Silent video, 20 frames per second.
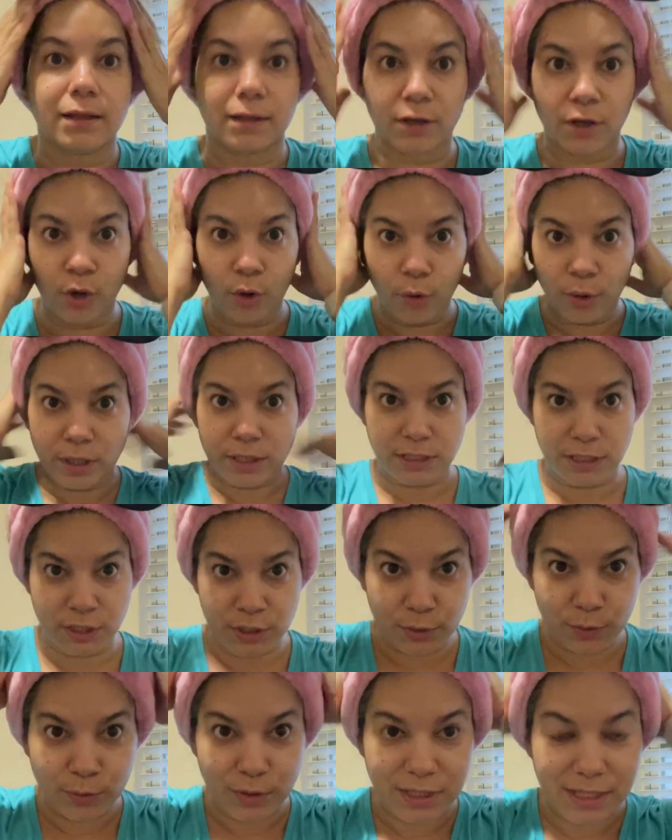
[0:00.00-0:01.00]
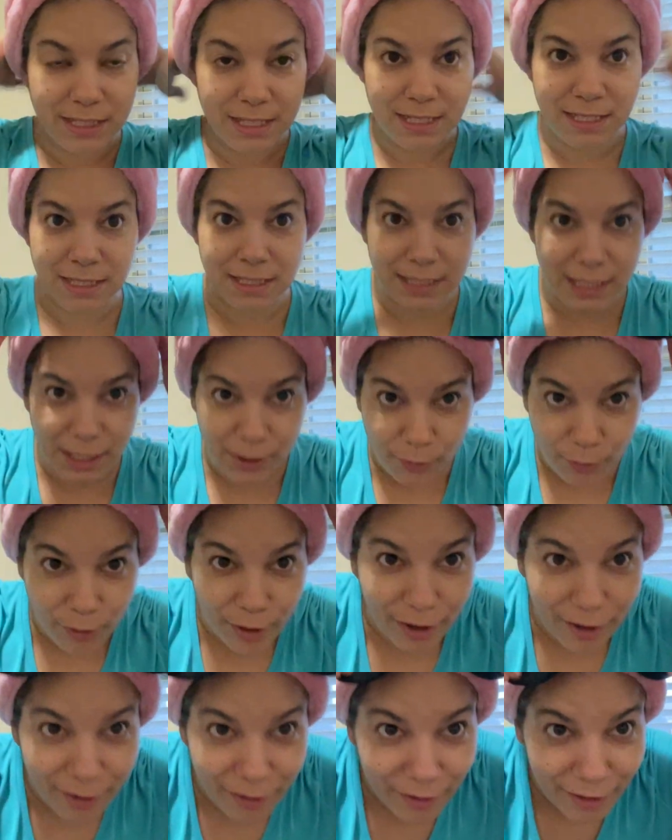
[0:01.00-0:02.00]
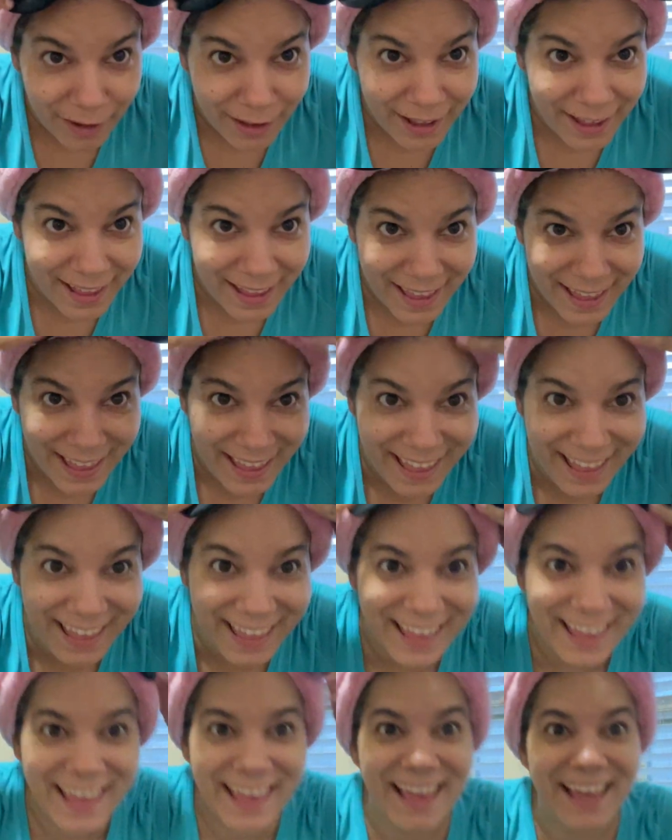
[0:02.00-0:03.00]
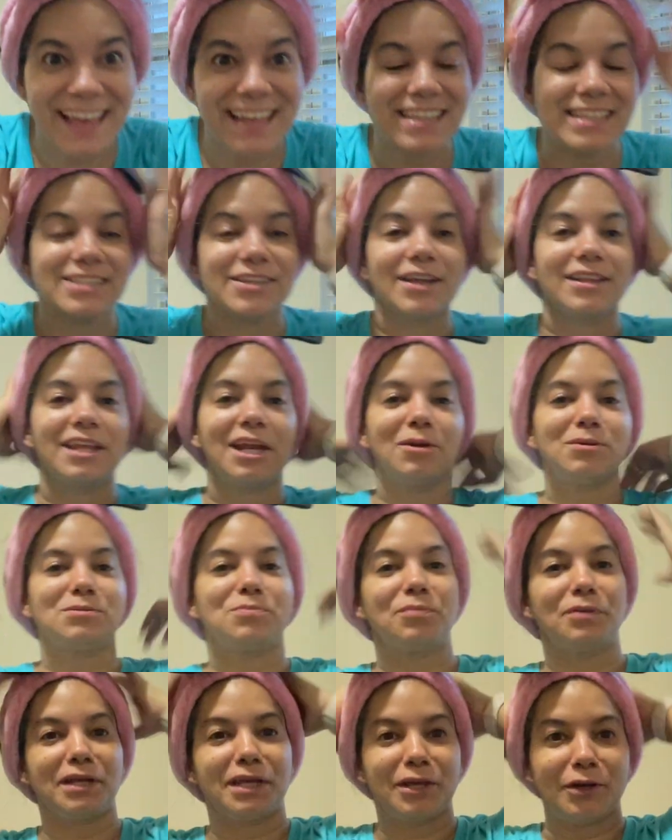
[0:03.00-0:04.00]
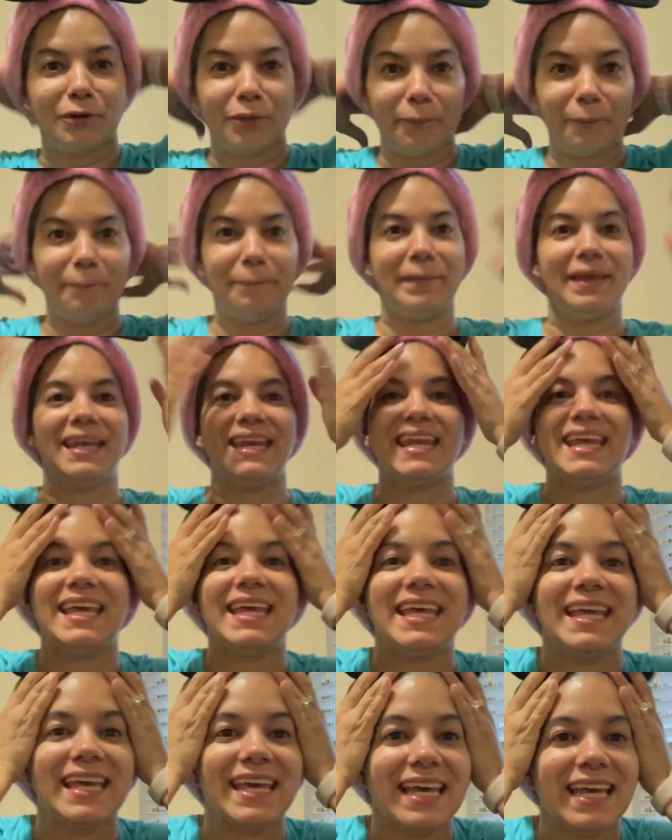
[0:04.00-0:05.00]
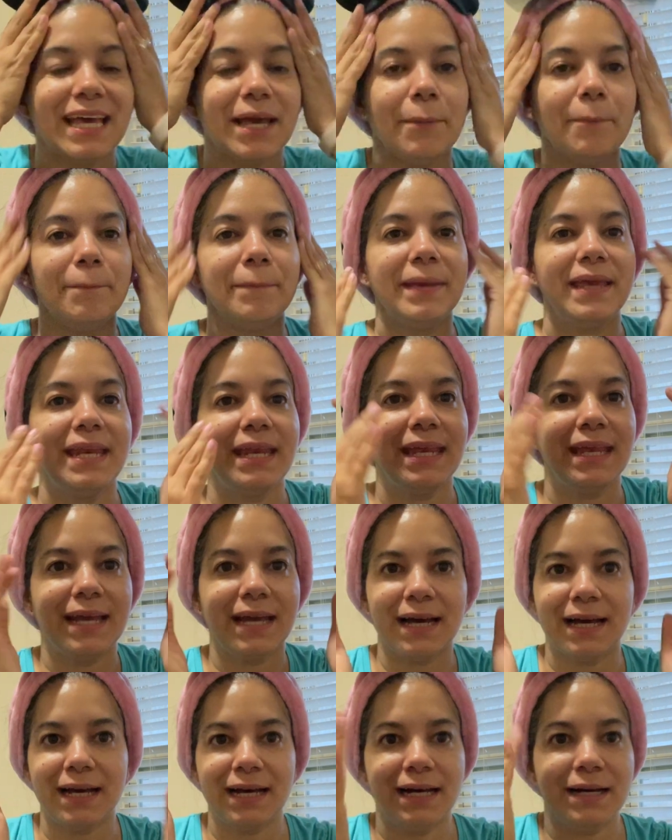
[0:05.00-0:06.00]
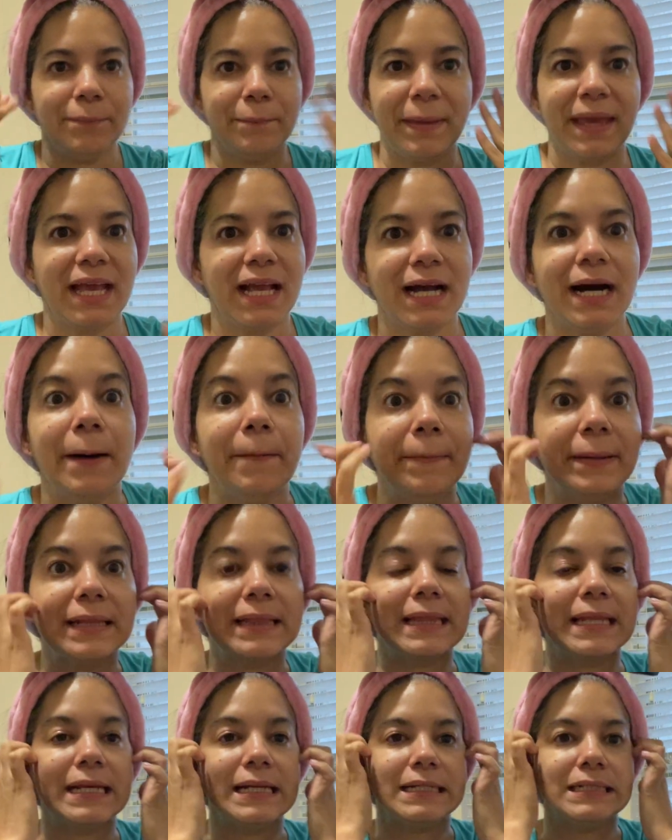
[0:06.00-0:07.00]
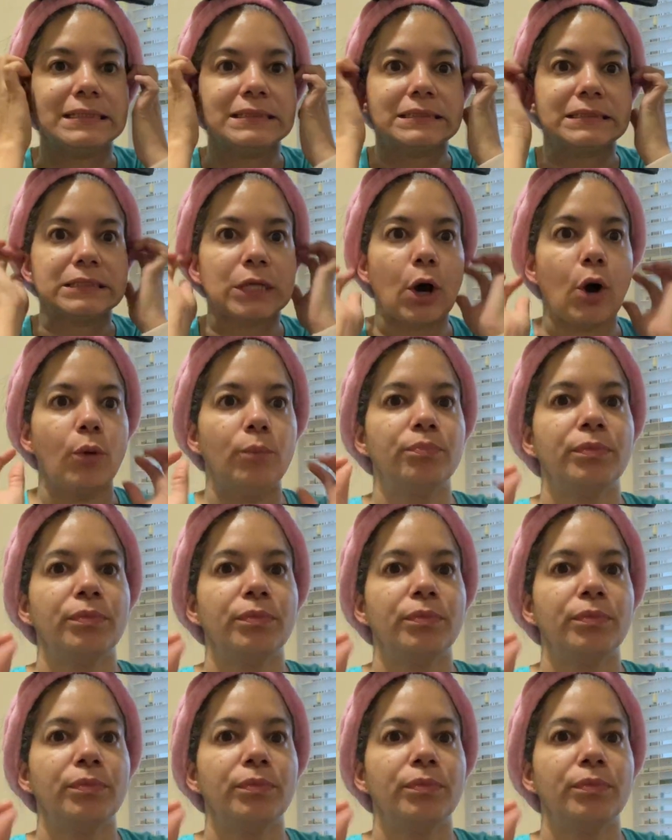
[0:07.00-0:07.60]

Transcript: going to Disney World. So I thought it was pretty cool mini makeup but things. So